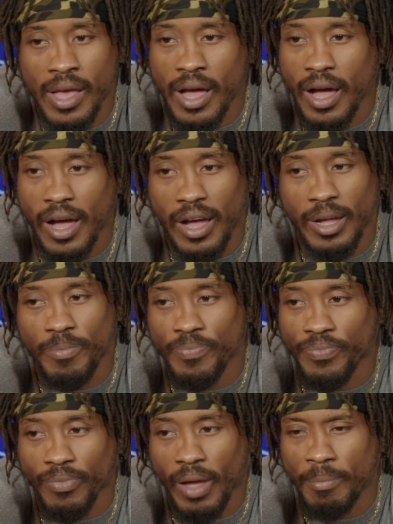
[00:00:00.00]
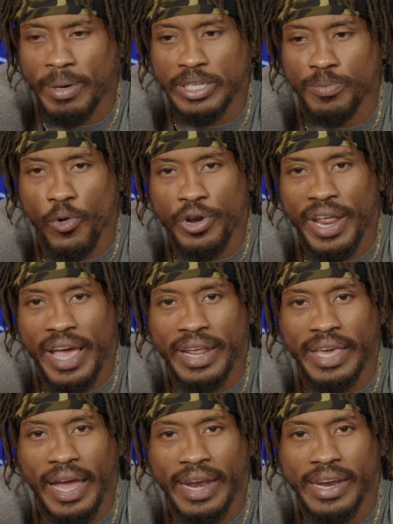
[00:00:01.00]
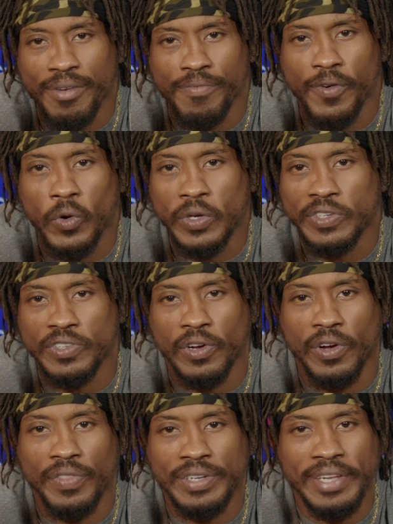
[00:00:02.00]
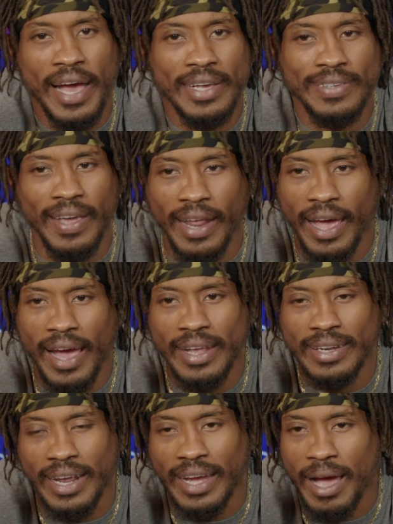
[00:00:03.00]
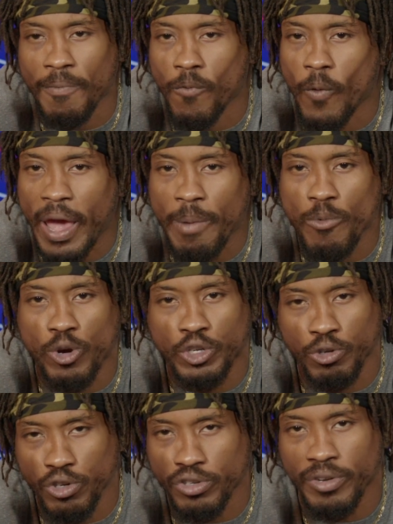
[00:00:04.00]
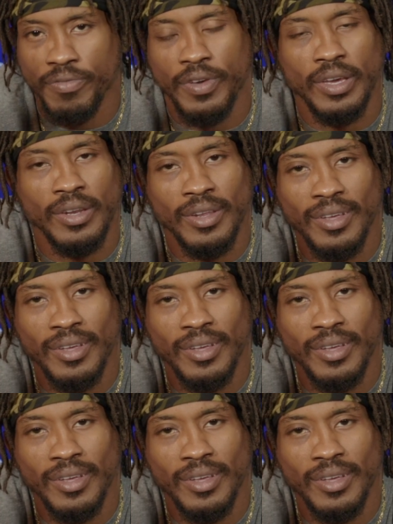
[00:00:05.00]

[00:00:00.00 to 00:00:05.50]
I'm much more dedicated and focused on the task at hand, and I got way more children to feed.